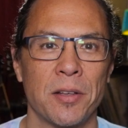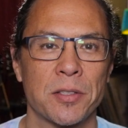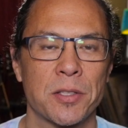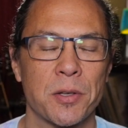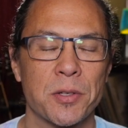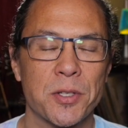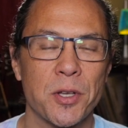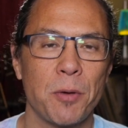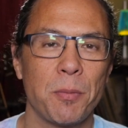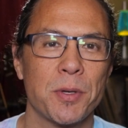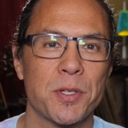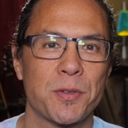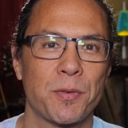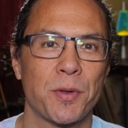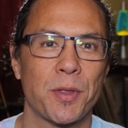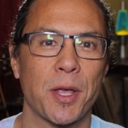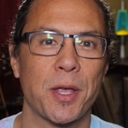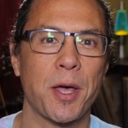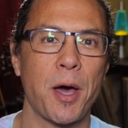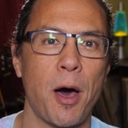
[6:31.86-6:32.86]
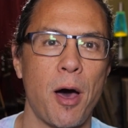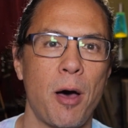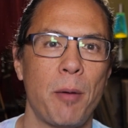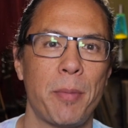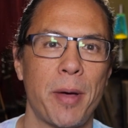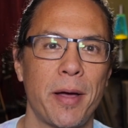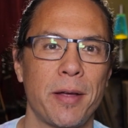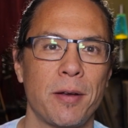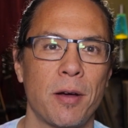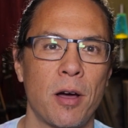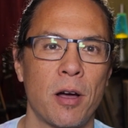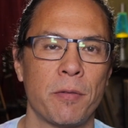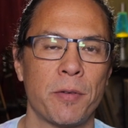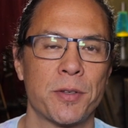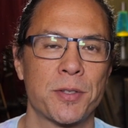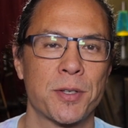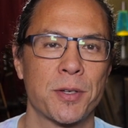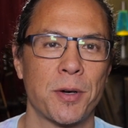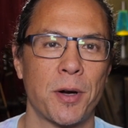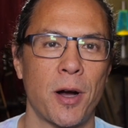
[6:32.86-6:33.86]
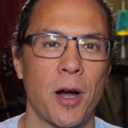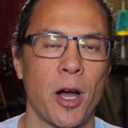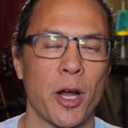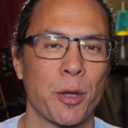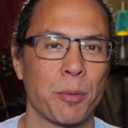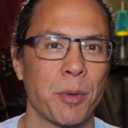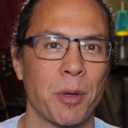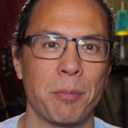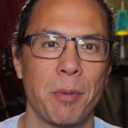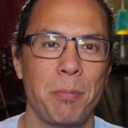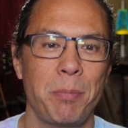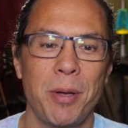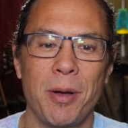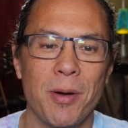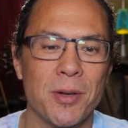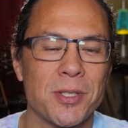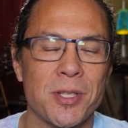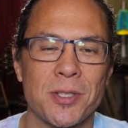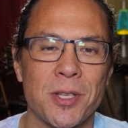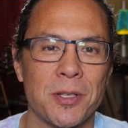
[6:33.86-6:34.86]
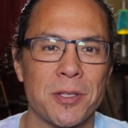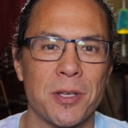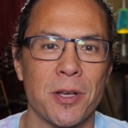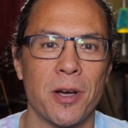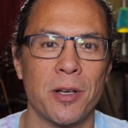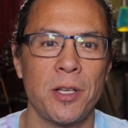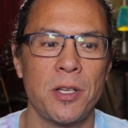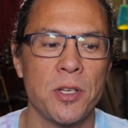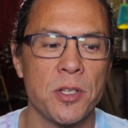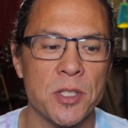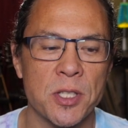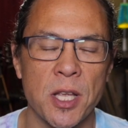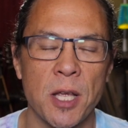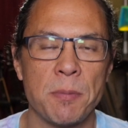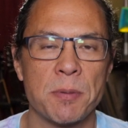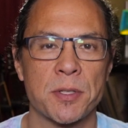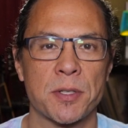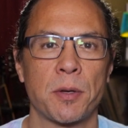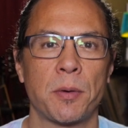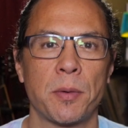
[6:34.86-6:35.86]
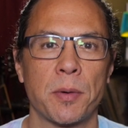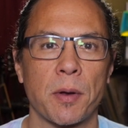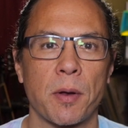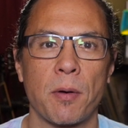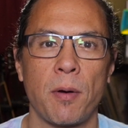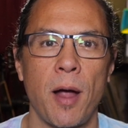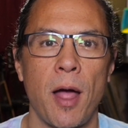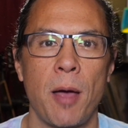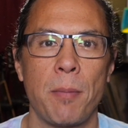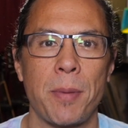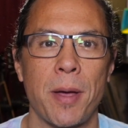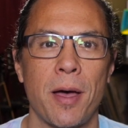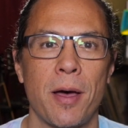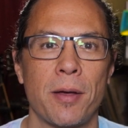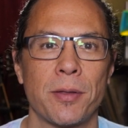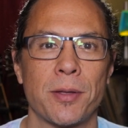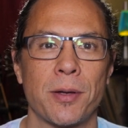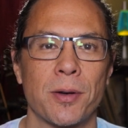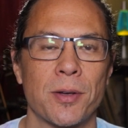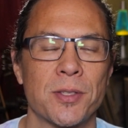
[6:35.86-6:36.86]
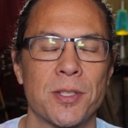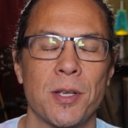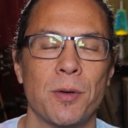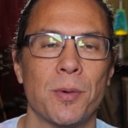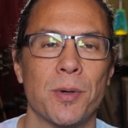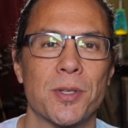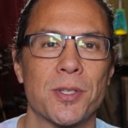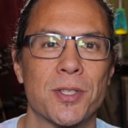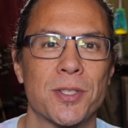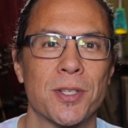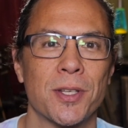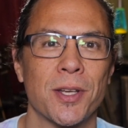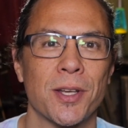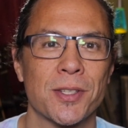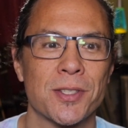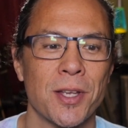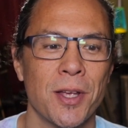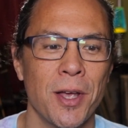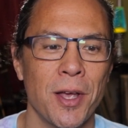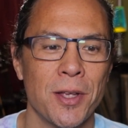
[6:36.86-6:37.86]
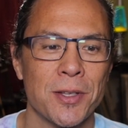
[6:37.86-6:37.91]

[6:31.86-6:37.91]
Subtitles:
So much for the combine harvester argument, but Piers isn't done. He just keeps throwing crap out there to see what sticks.